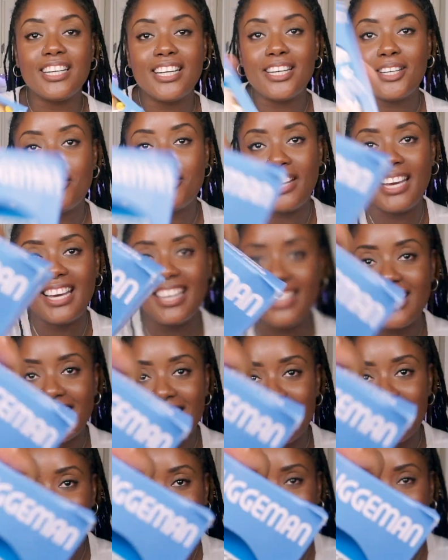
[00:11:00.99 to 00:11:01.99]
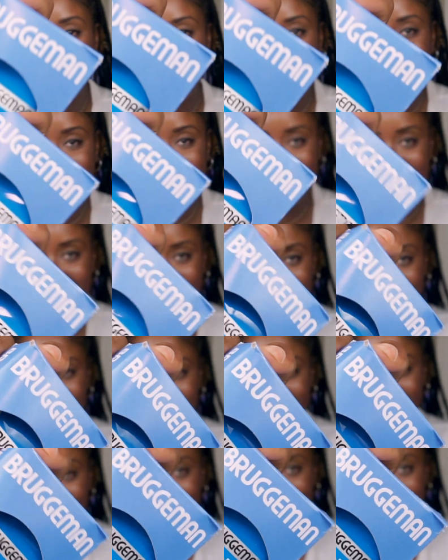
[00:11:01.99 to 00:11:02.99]
anyway, this is what it looks
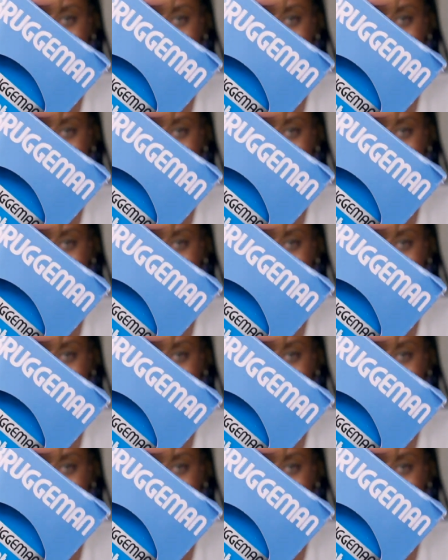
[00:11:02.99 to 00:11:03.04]
like.